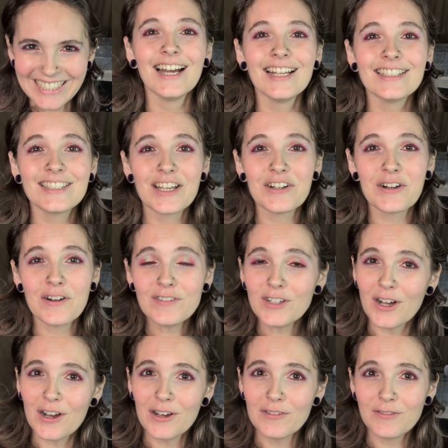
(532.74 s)
So
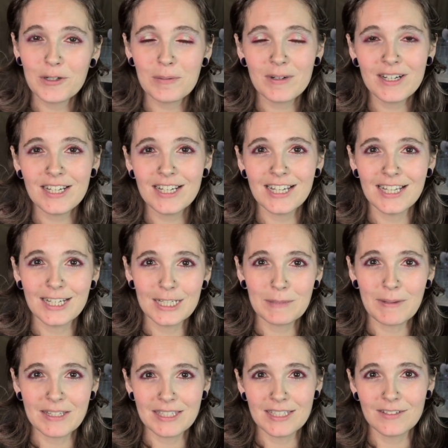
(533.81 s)
overall, for a pretty
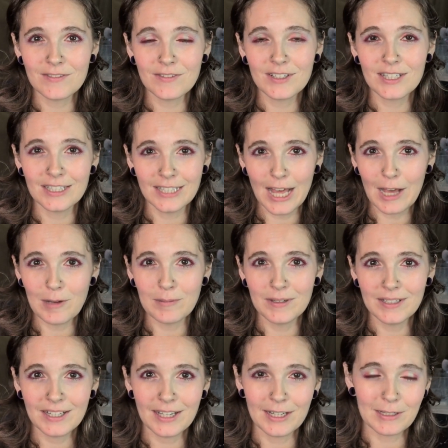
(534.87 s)
inexpensive
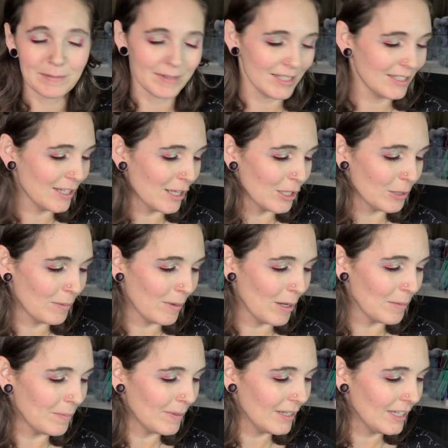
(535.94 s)
collab, because
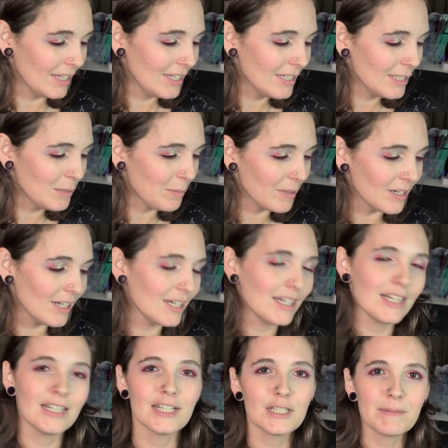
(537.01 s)
Colourpop is pretty
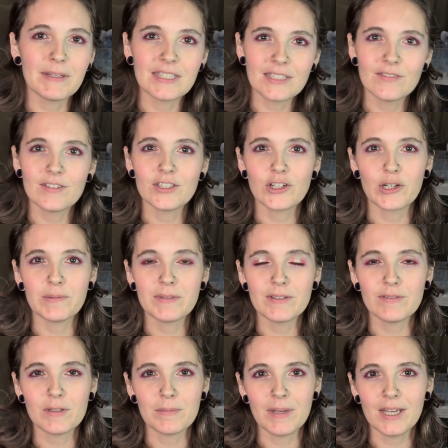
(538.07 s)
inexpensive in terms
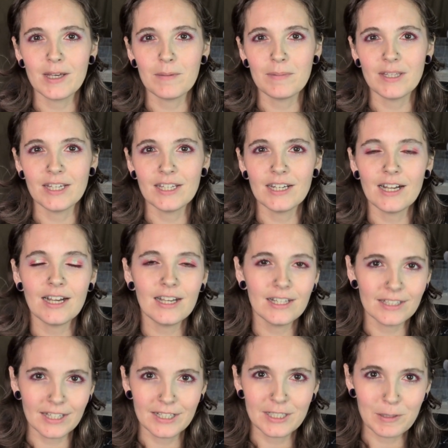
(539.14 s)
of the makeup that
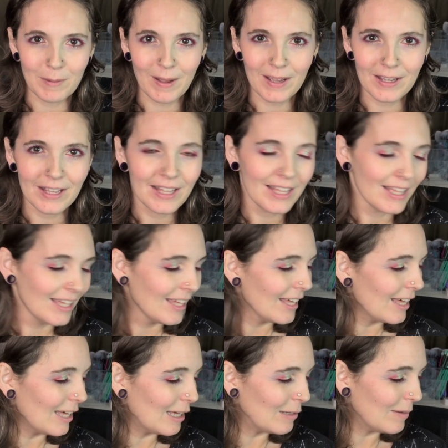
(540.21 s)
I like to buy,
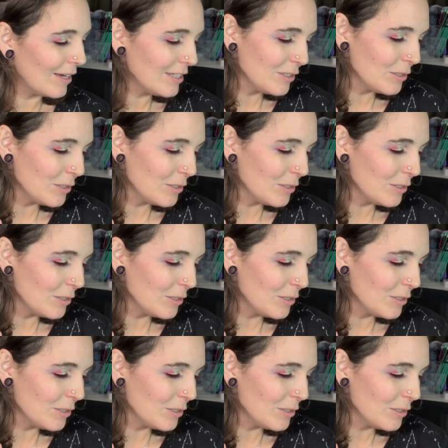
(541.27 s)
I